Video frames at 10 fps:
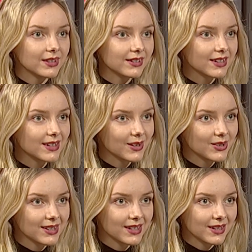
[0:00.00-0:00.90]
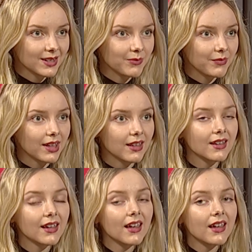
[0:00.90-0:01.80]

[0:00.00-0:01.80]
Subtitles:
fintechs such as EasyPay.